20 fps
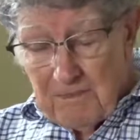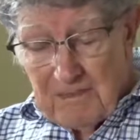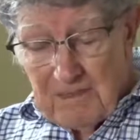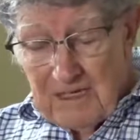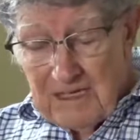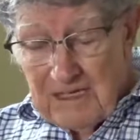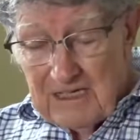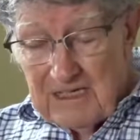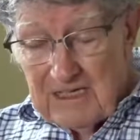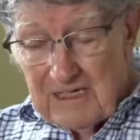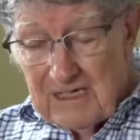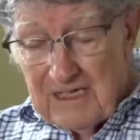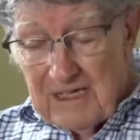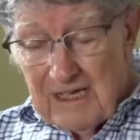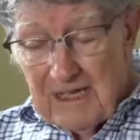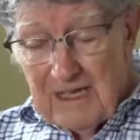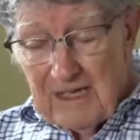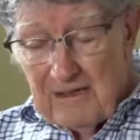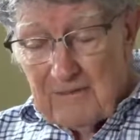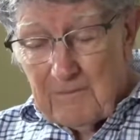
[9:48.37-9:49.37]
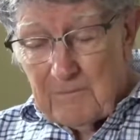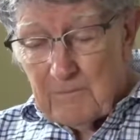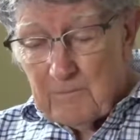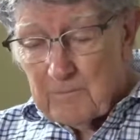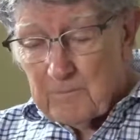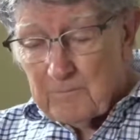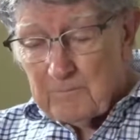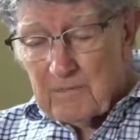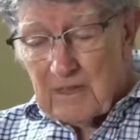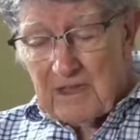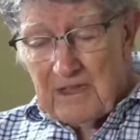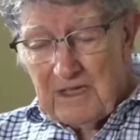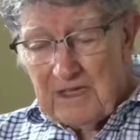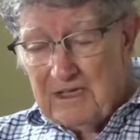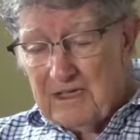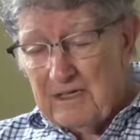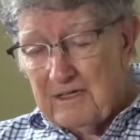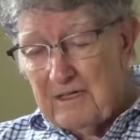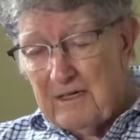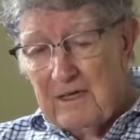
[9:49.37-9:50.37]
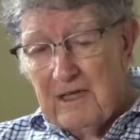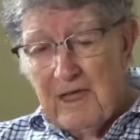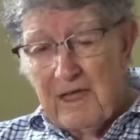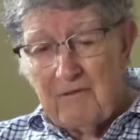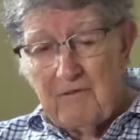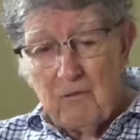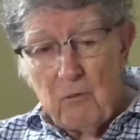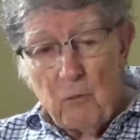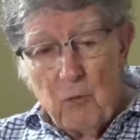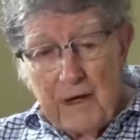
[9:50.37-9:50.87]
they didn't have